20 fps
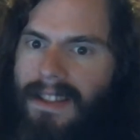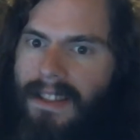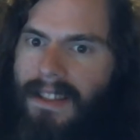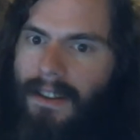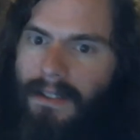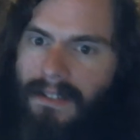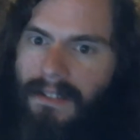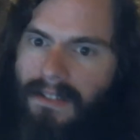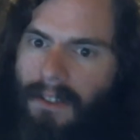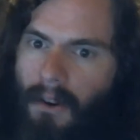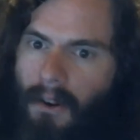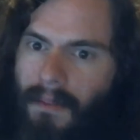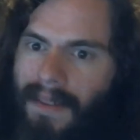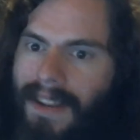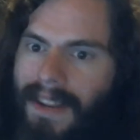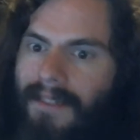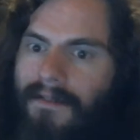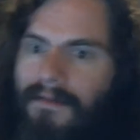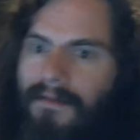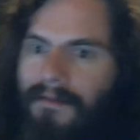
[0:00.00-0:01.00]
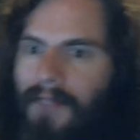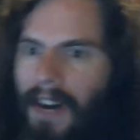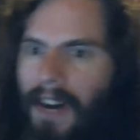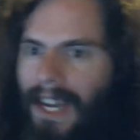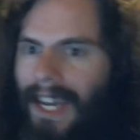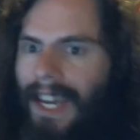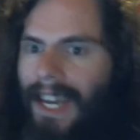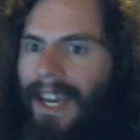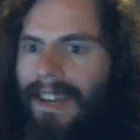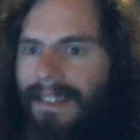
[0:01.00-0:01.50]
There's so many
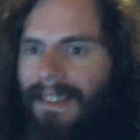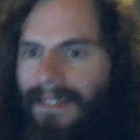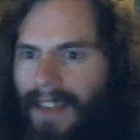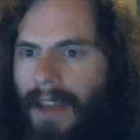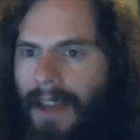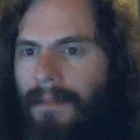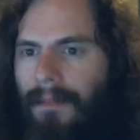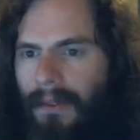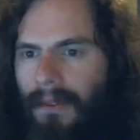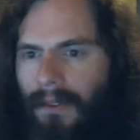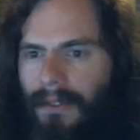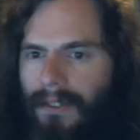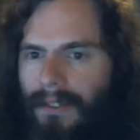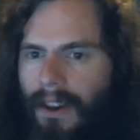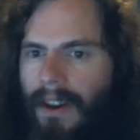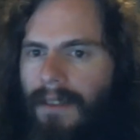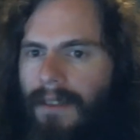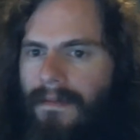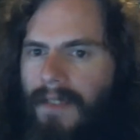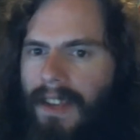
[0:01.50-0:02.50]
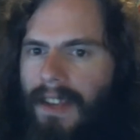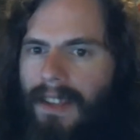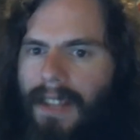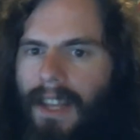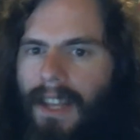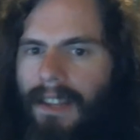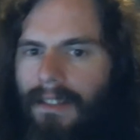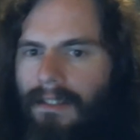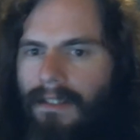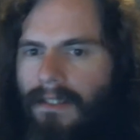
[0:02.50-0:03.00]
fucking examples of the
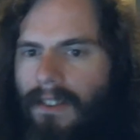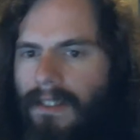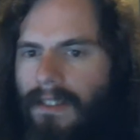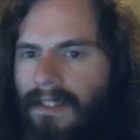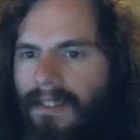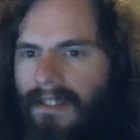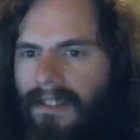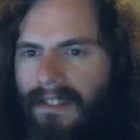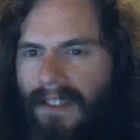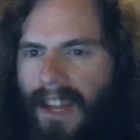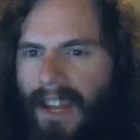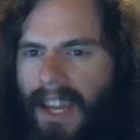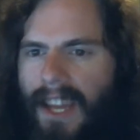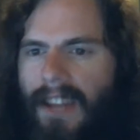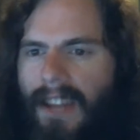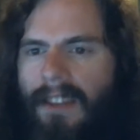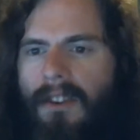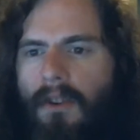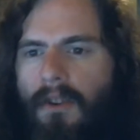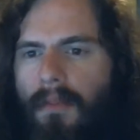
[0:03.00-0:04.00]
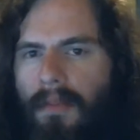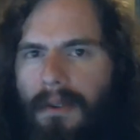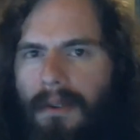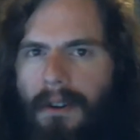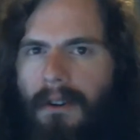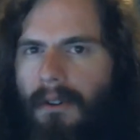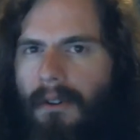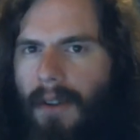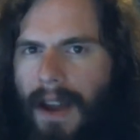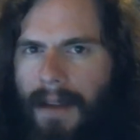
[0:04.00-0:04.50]
elites just sticking new
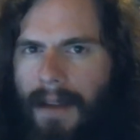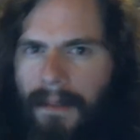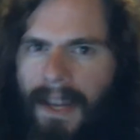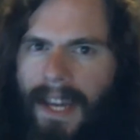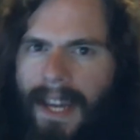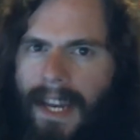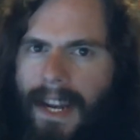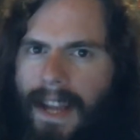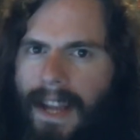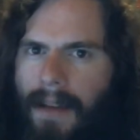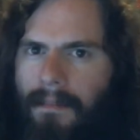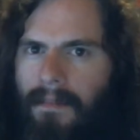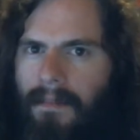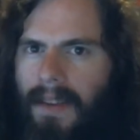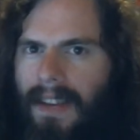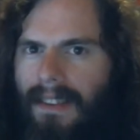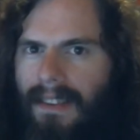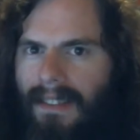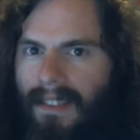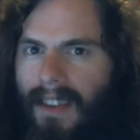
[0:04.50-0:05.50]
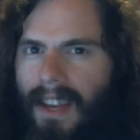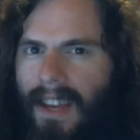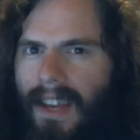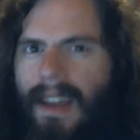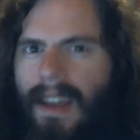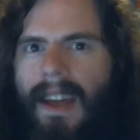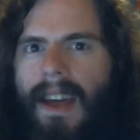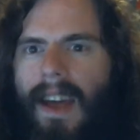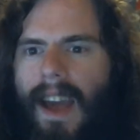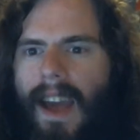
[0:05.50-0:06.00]
programming in an NPC.